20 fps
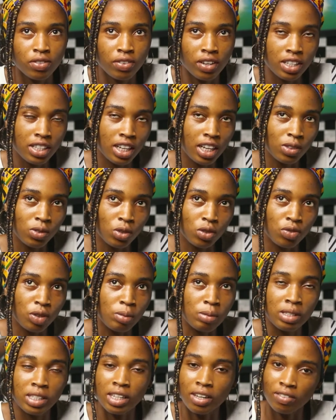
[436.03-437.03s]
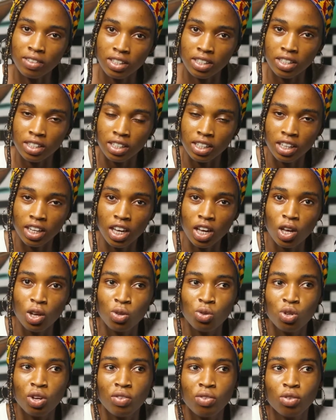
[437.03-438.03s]
first class was from 70.
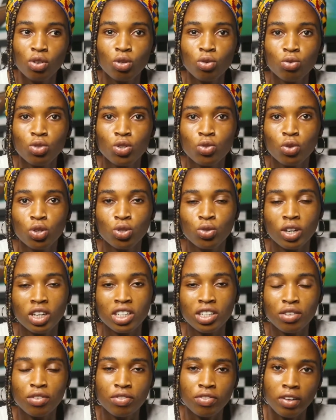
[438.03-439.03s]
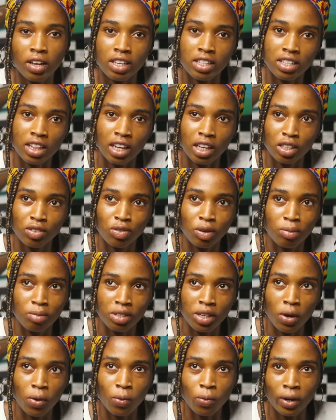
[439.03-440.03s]
So if you know you want to achieve first class from
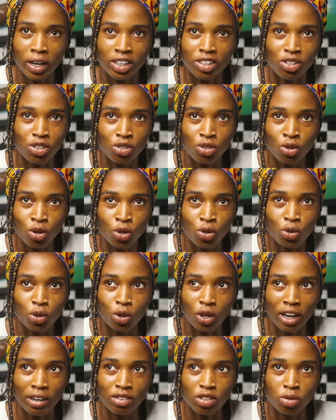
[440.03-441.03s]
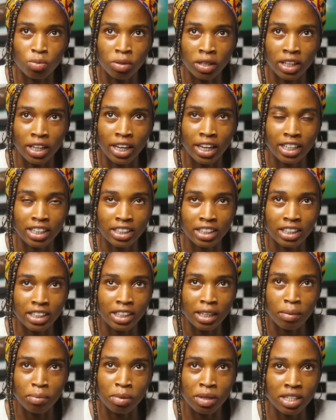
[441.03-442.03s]
day one, you know you don't have to be
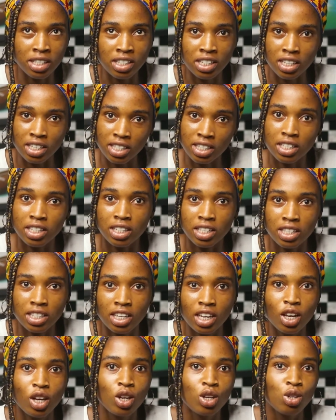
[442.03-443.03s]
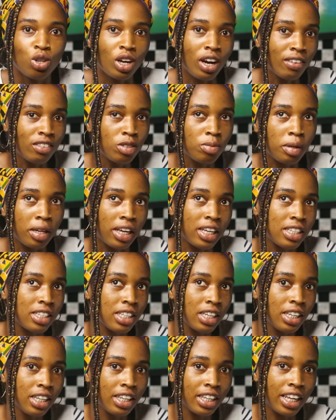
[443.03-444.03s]
hitting the B's and C's. You have to be
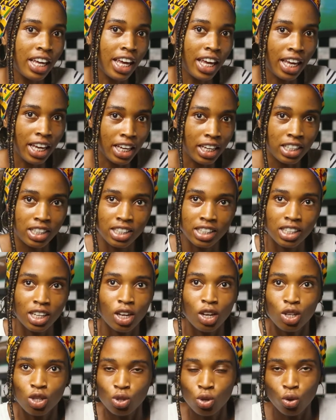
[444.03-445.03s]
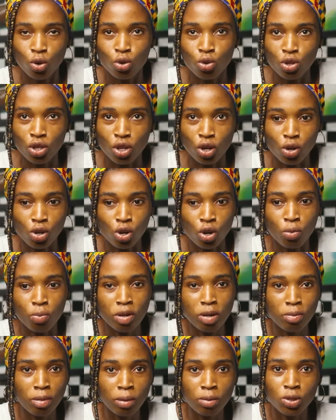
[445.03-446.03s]
hitting the A's. So your
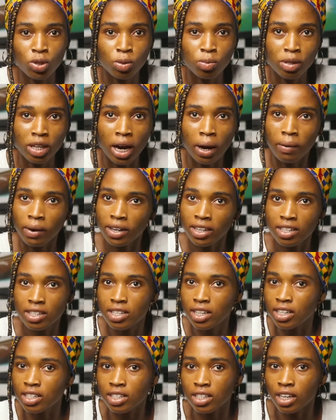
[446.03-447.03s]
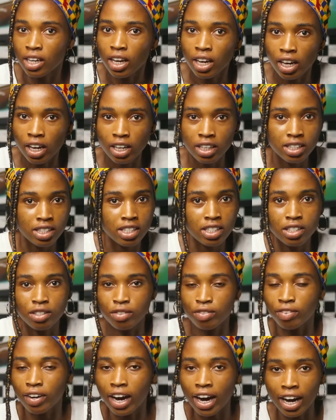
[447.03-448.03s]
minimum should be around 68,
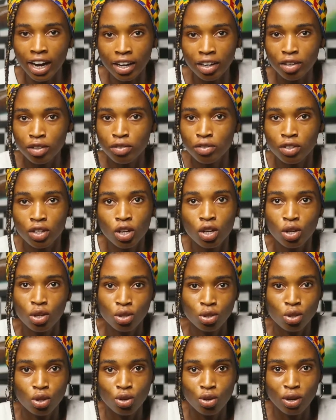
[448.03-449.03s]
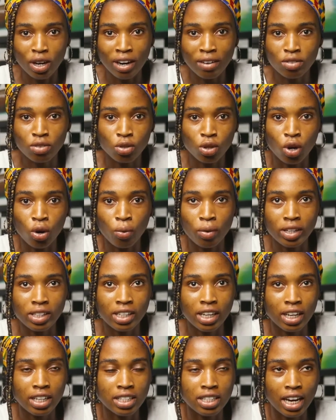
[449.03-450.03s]
65. So you have to always
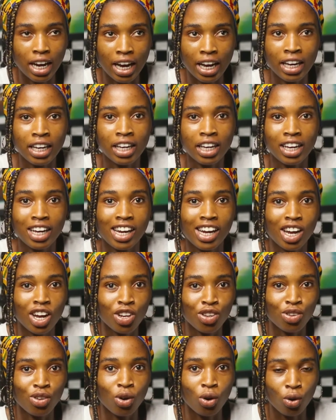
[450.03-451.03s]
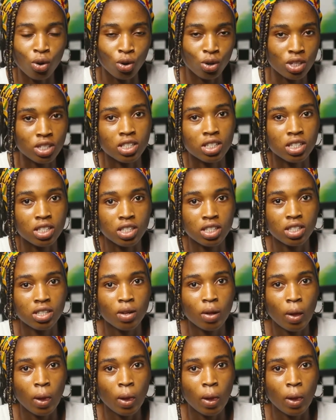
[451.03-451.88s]
hit high in your courses.